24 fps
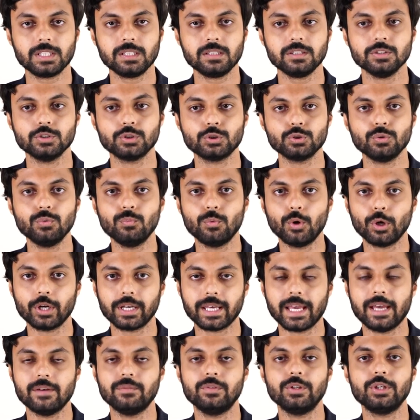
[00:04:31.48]
So
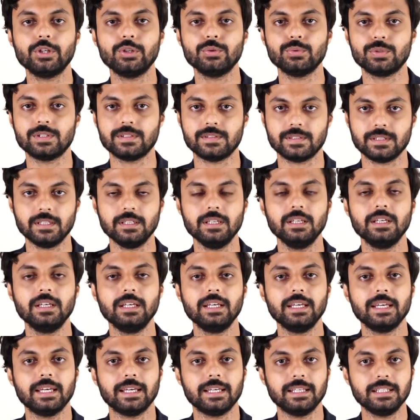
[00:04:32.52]
whatever you see
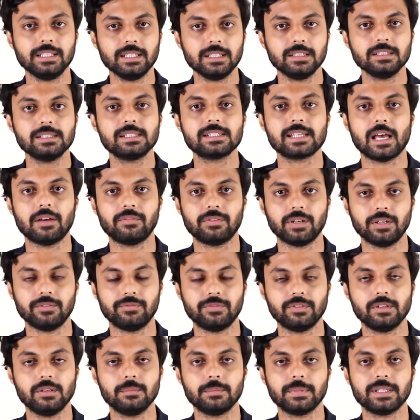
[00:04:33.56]
in a sci-fi
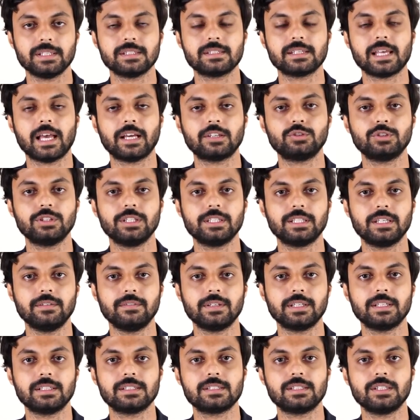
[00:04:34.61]
film is actually
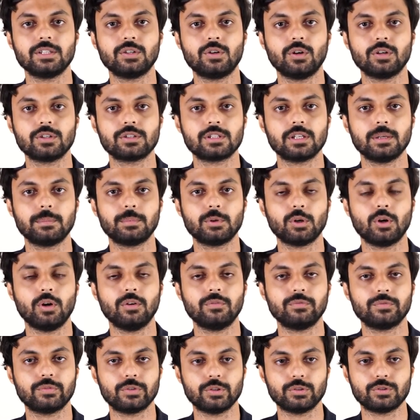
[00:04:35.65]
giving us the concept
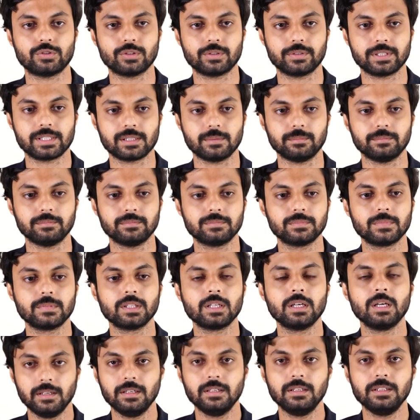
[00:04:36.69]
of futurism.
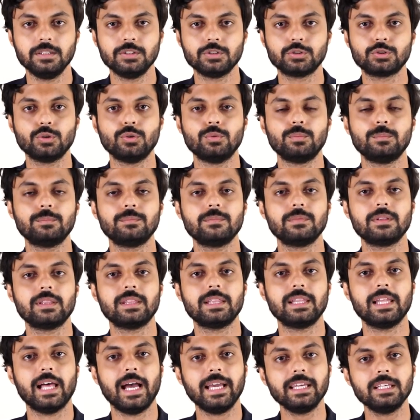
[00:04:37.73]
So
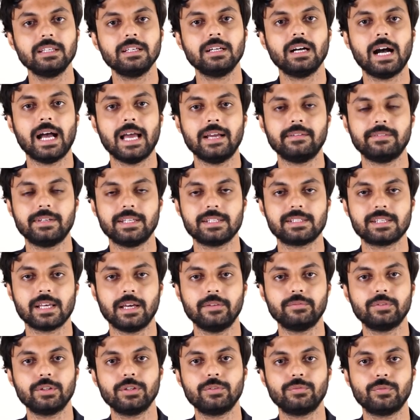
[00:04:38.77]
like I have
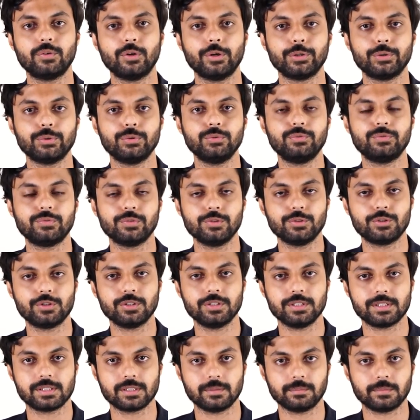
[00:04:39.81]
deciphered for you
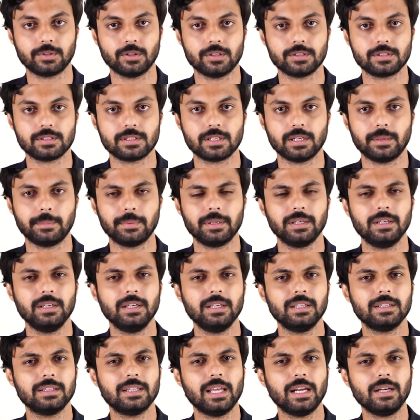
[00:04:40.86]
futurism concept,
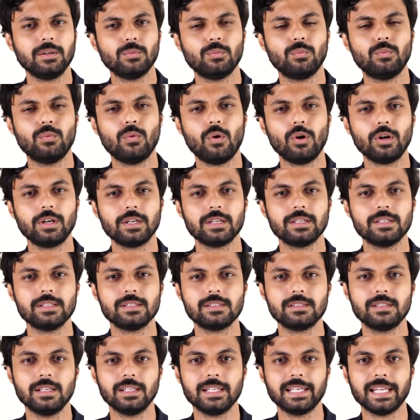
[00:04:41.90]
then what
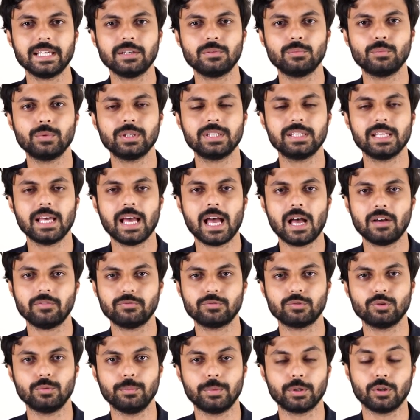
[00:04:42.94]
is the link with
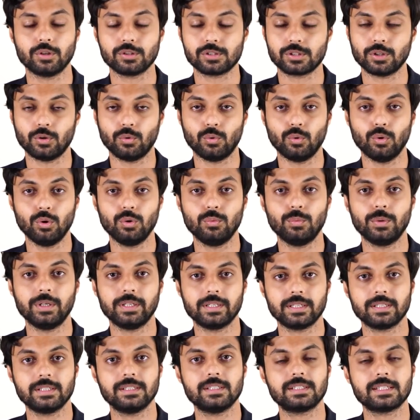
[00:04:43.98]
Afro, because the whole
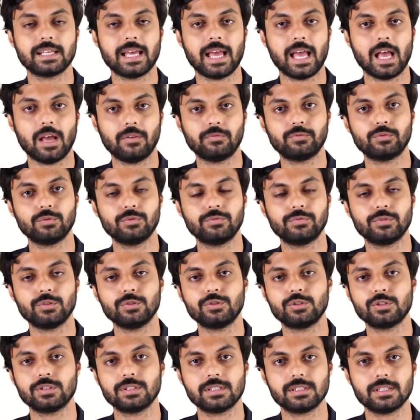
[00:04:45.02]
word is
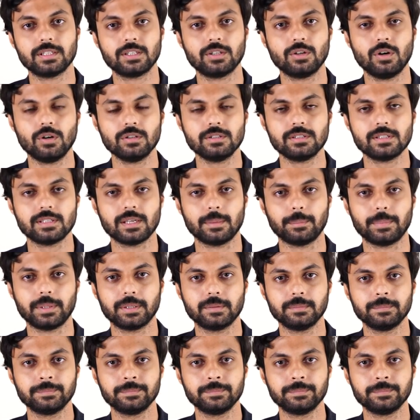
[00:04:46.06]
Afrofuturistic concept.